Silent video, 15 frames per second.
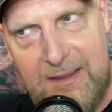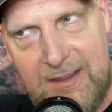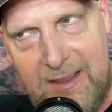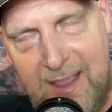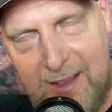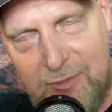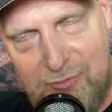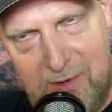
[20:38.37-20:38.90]

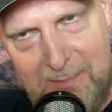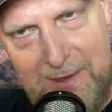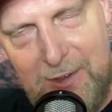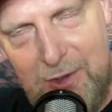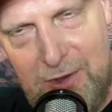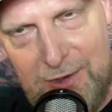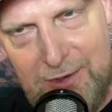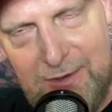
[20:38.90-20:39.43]
extremely
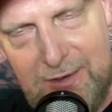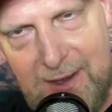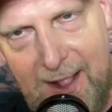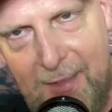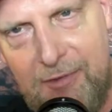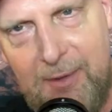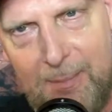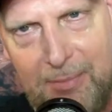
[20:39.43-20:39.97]
good
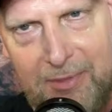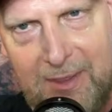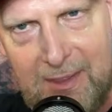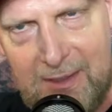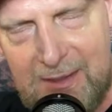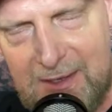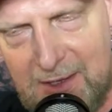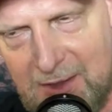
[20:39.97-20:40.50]
at something,
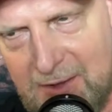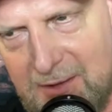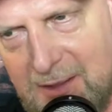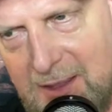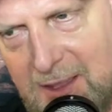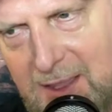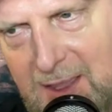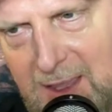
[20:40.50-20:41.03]
you know,
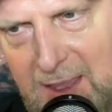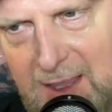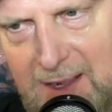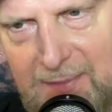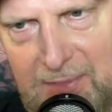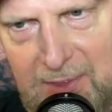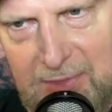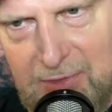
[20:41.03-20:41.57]

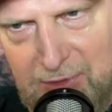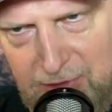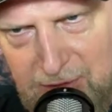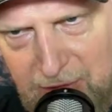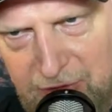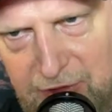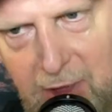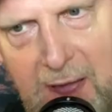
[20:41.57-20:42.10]
and the
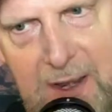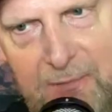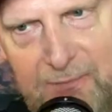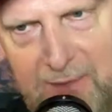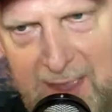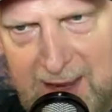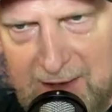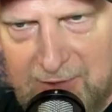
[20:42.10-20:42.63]
side
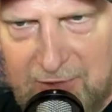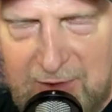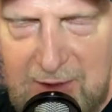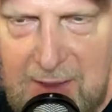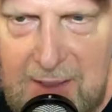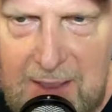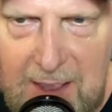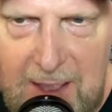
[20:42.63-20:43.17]
effect
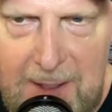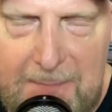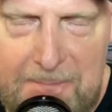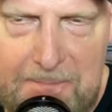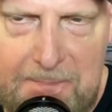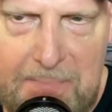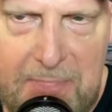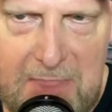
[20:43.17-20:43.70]

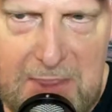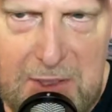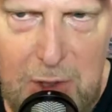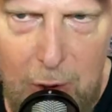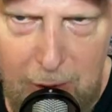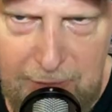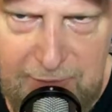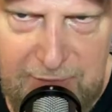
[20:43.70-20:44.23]

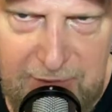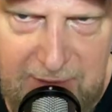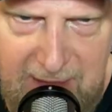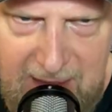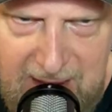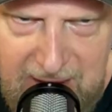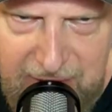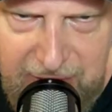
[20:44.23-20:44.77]
of
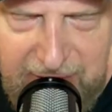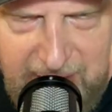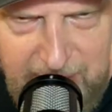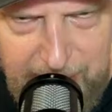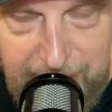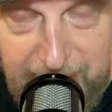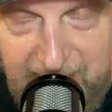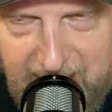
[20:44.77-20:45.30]
their skill
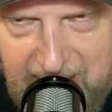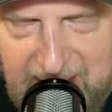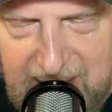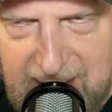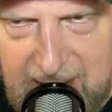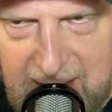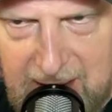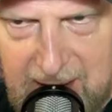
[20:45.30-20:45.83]
set,
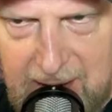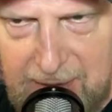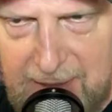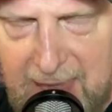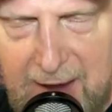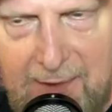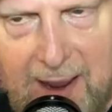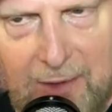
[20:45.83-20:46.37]

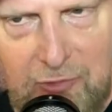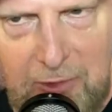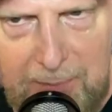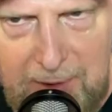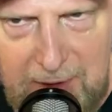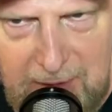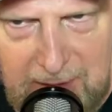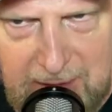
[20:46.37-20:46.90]
their
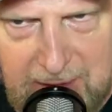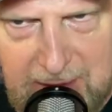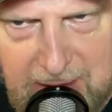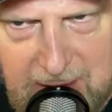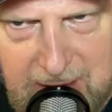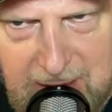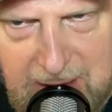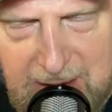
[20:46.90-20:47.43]
attribute,
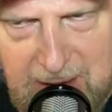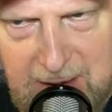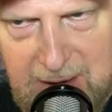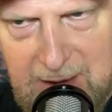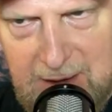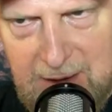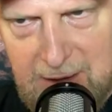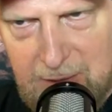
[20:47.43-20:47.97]

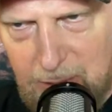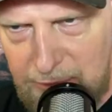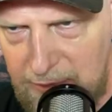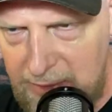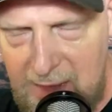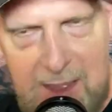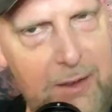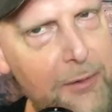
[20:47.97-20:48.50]
was that
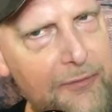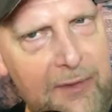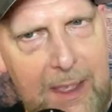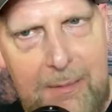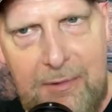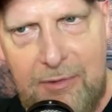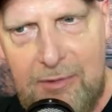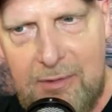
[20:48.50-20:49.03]
they got
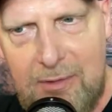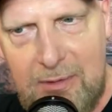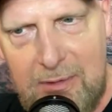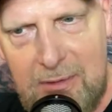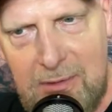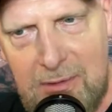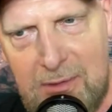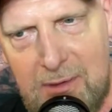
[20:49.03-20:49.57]
famous,
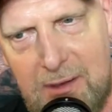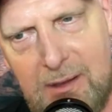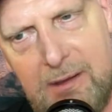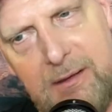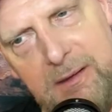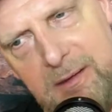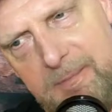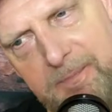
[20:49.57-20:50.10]
you
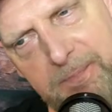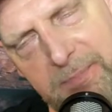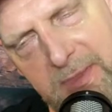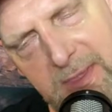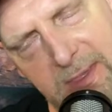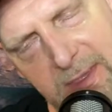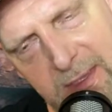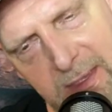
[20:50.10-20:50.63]
know.
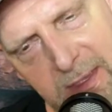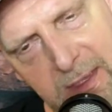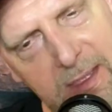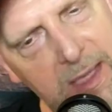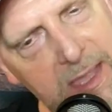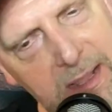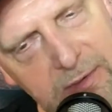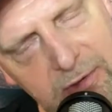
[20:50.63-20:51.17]

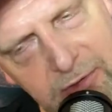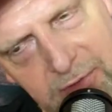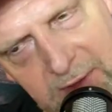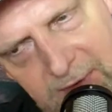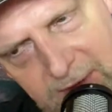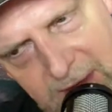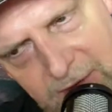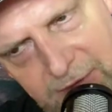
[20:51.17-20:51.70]
And I just
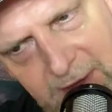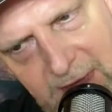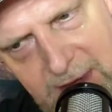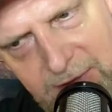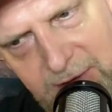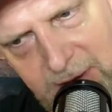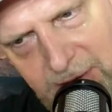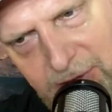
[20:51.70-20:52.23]
think these
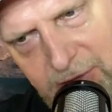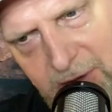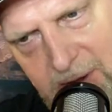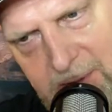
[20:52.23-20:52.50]
days it's